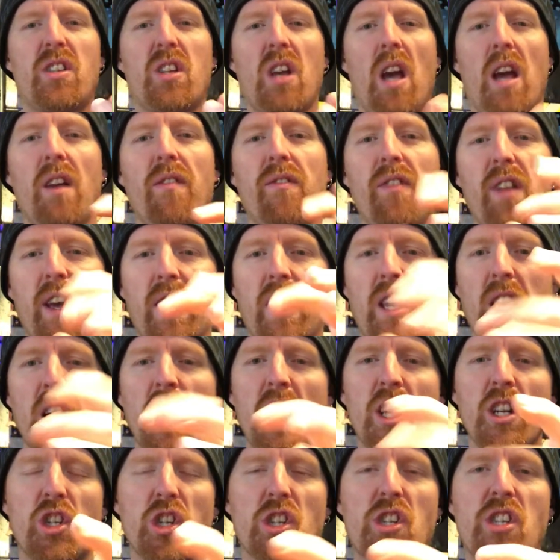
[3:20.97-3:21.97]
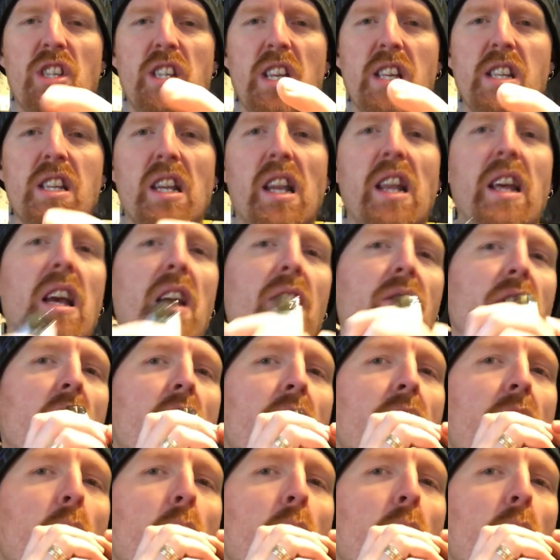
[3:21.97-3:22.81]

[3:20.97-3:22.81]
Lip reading: kind of like just sizzling in there.